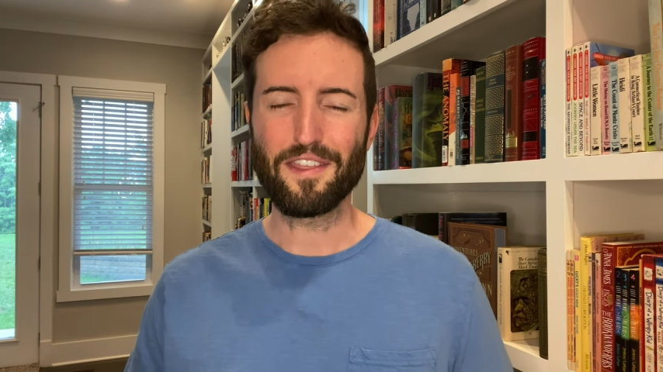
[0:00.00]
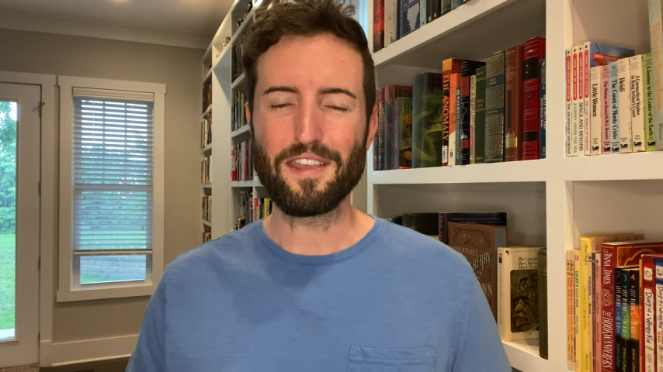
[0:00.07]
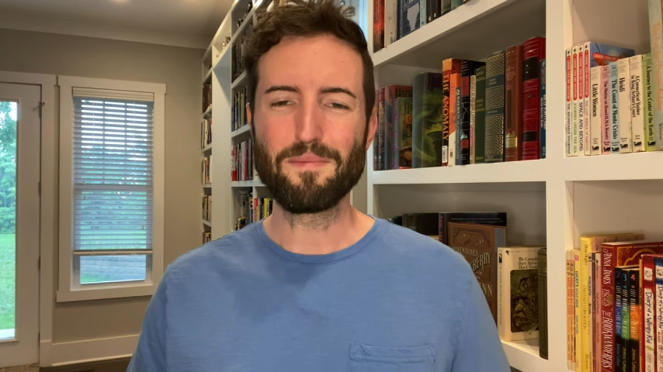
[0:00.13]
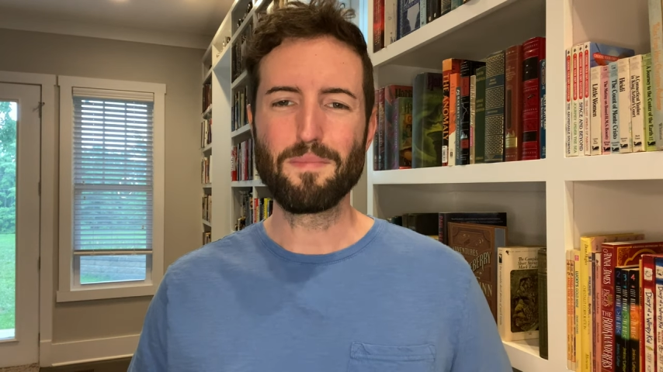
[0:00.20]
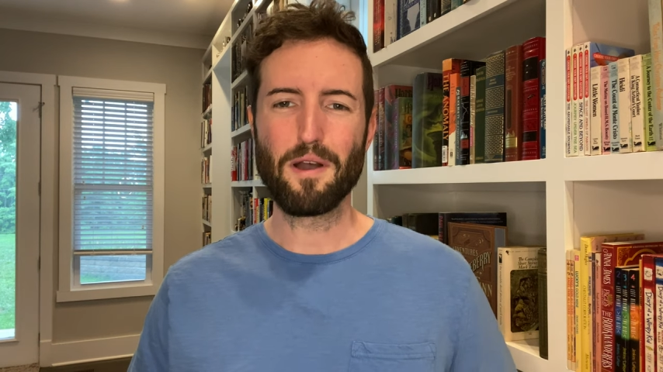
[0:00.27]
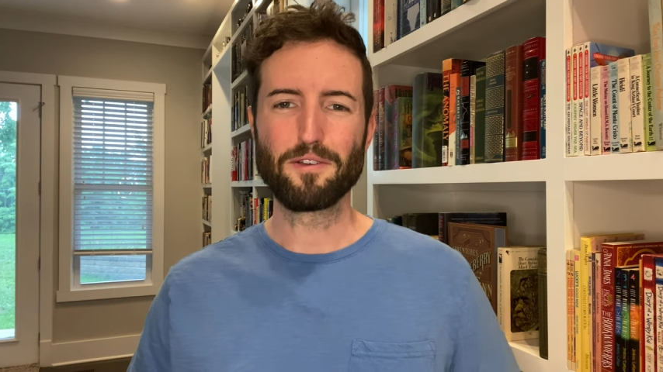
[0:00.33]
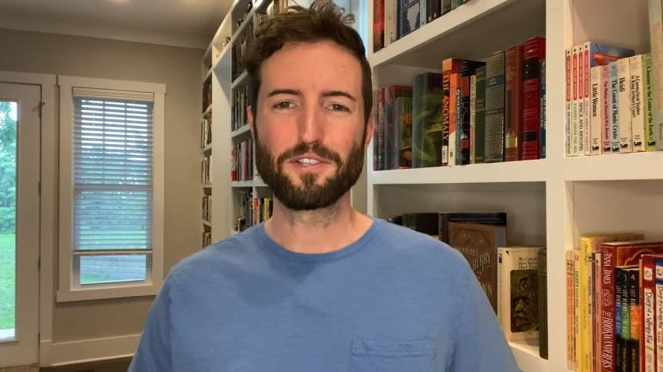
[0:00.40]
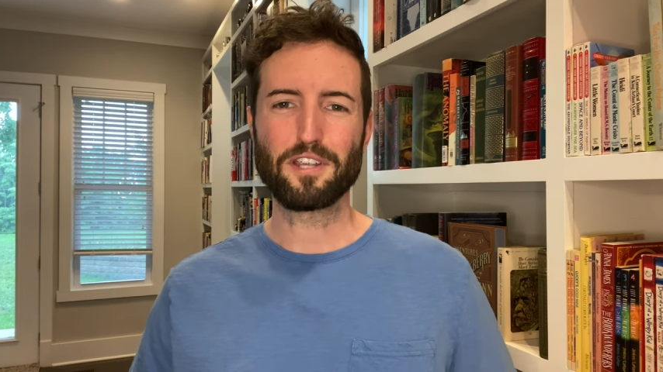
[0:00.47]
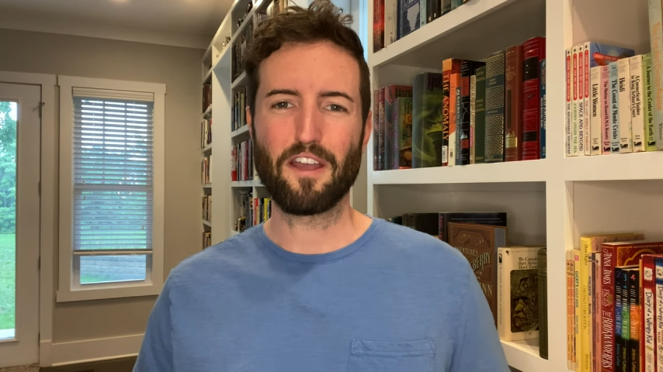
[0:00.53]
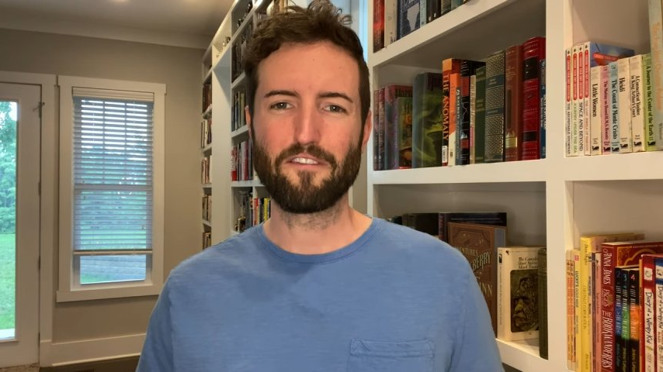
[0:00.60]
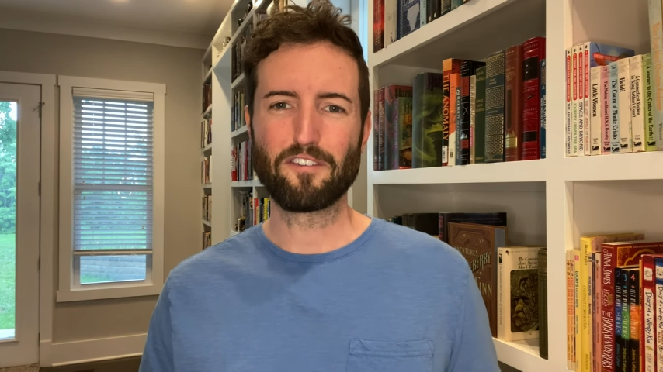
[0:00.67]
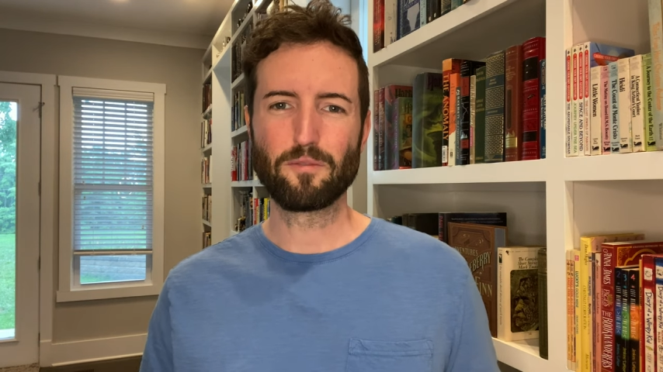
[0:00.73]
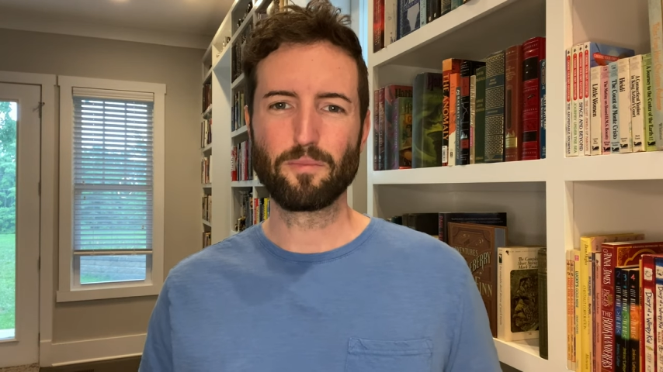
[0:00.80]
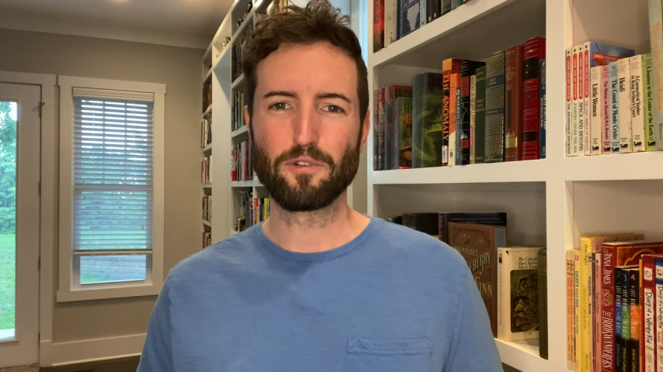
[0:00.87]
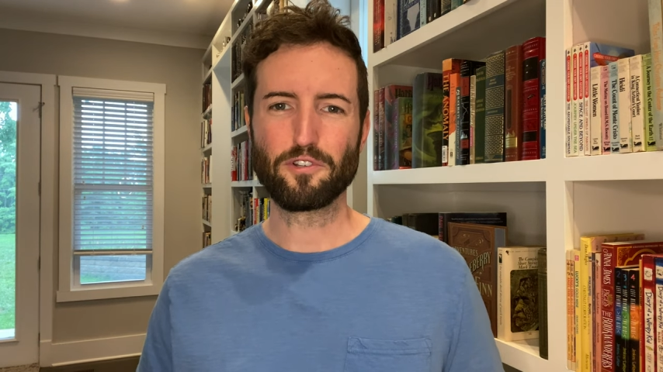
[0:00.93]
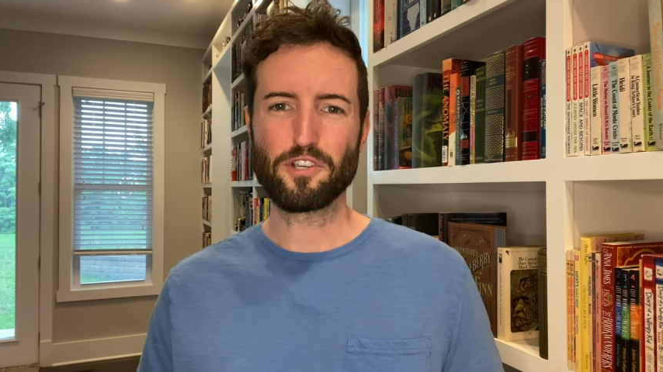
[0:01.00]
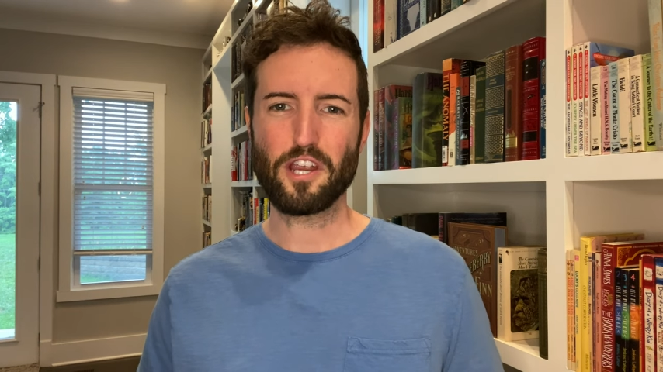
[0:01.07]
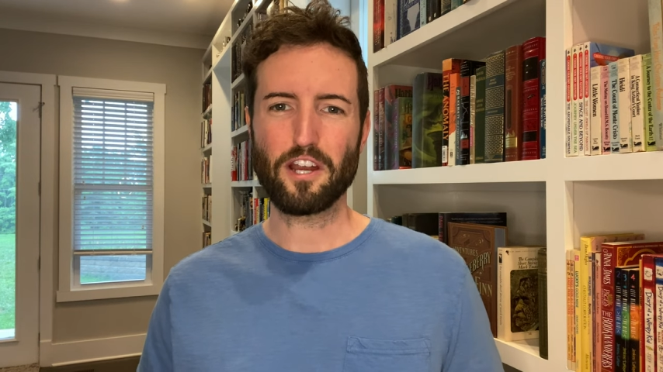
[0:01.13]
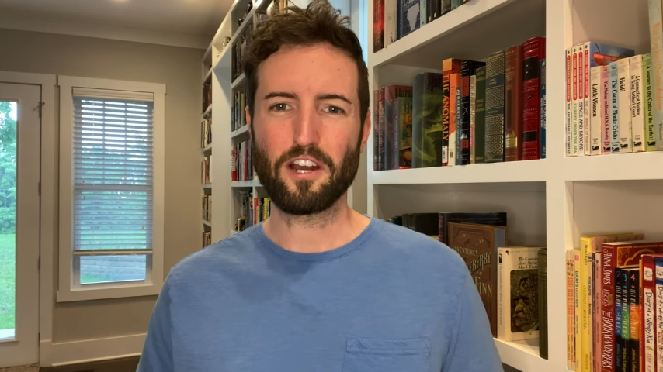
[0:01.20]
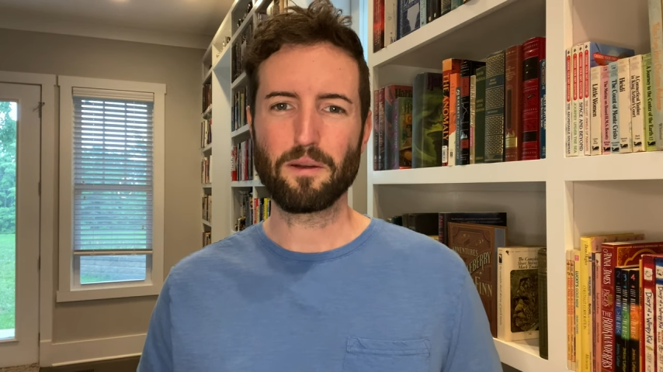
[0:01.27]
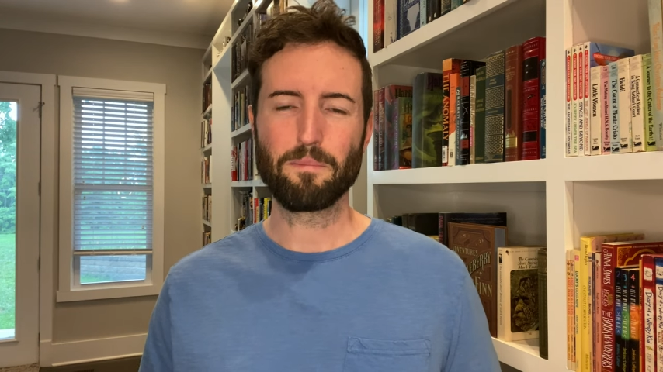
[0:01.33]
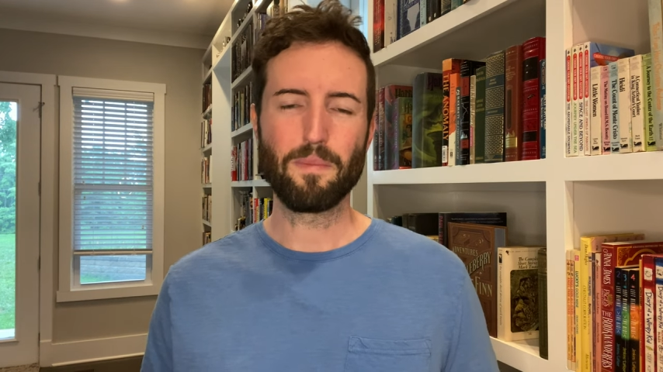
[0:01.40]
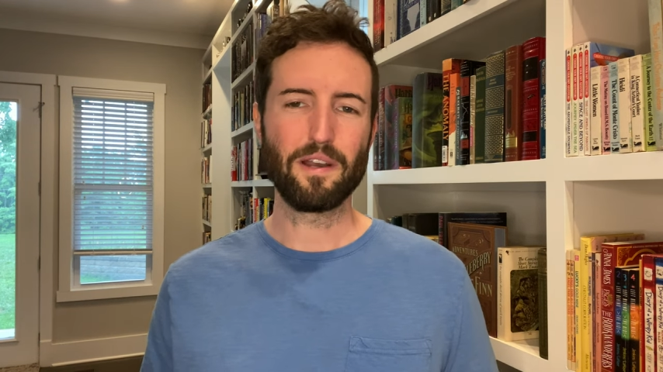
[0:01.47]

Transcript: the most comfortable chair,